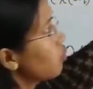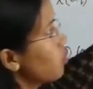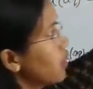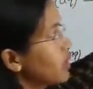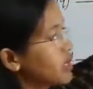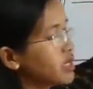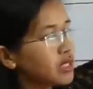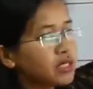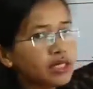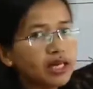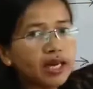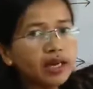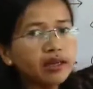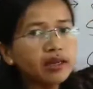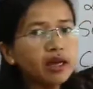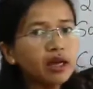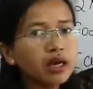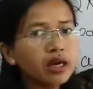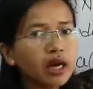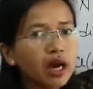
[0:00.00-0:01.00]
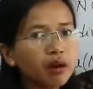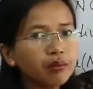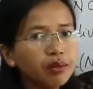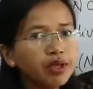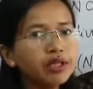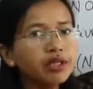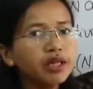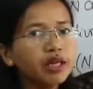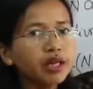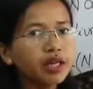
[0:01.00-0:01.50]
water and
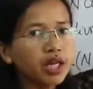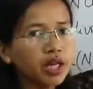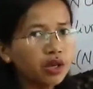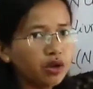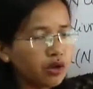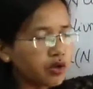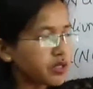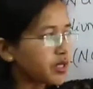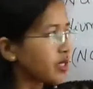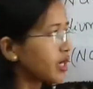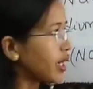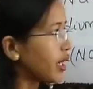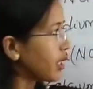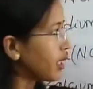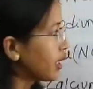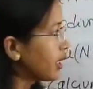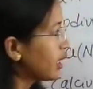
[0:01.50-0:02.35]
carbon dioxide.